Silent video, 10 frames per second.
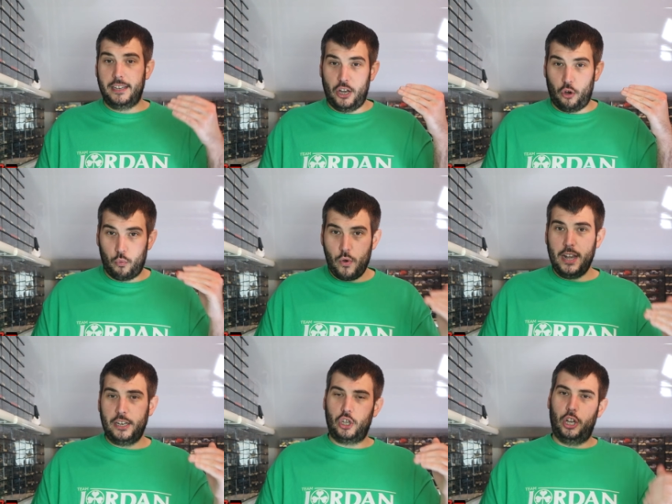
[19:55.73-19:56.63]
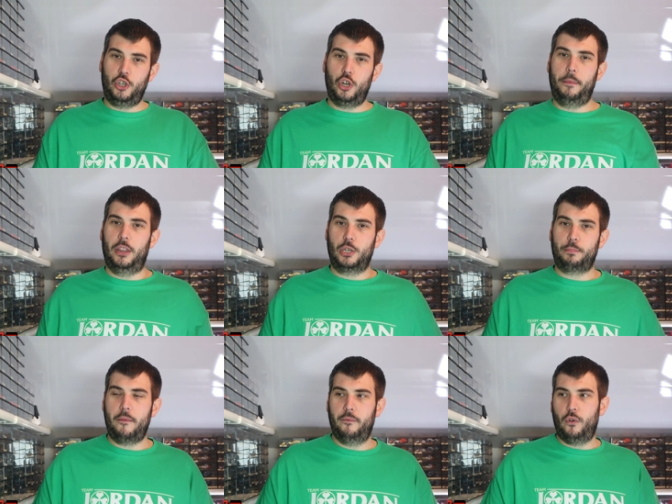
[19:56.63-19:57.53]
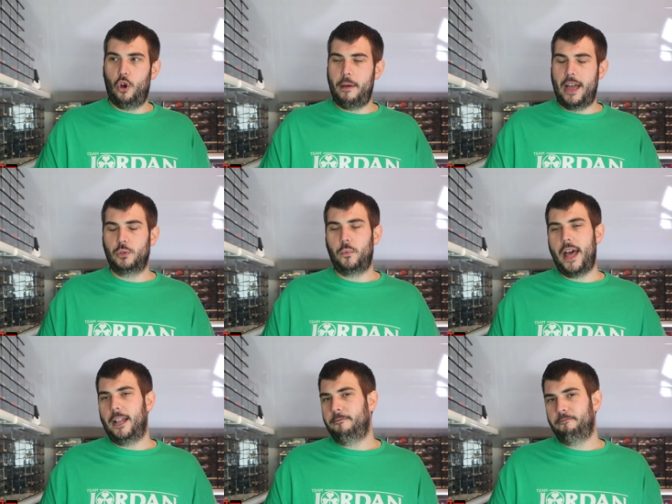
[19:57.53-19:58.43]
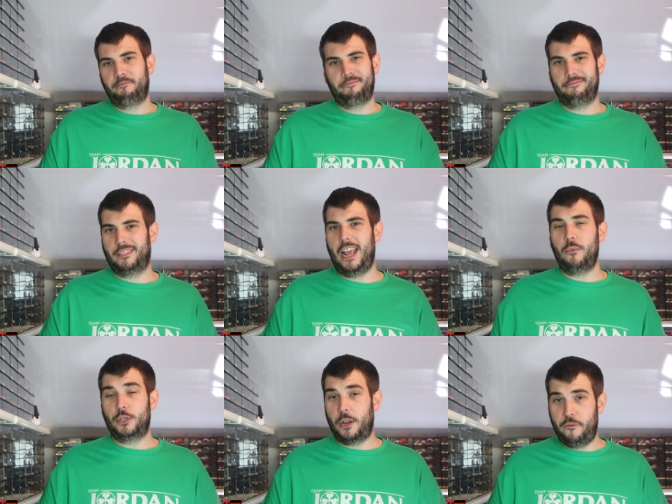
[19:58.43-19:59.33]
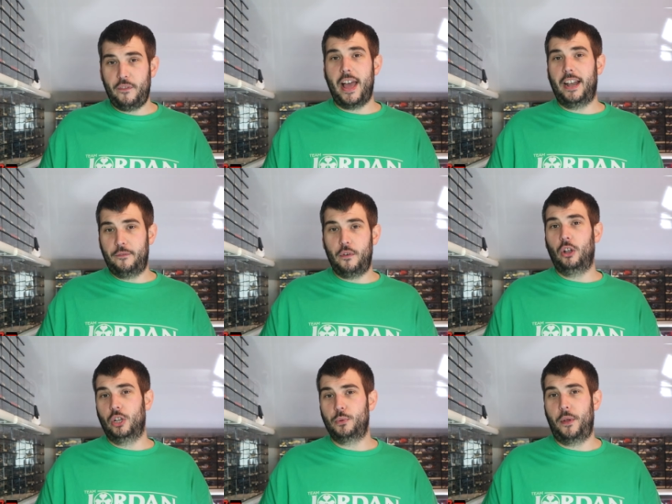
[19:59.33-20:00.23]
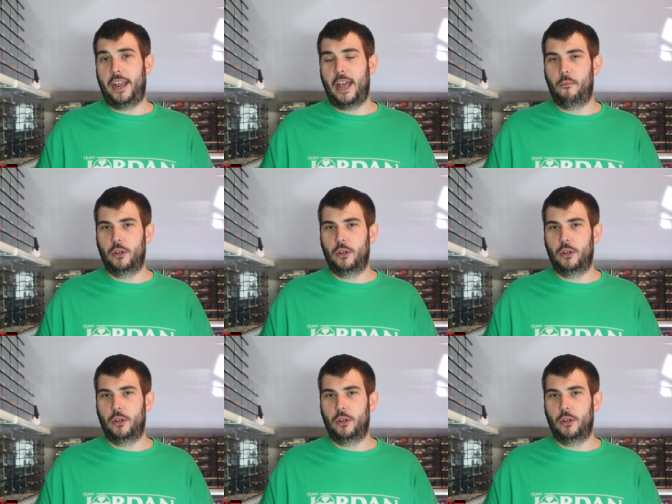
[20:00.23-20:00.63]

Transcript: Did a really solid job in the sprint format as well. It was a fairly faultless weekend,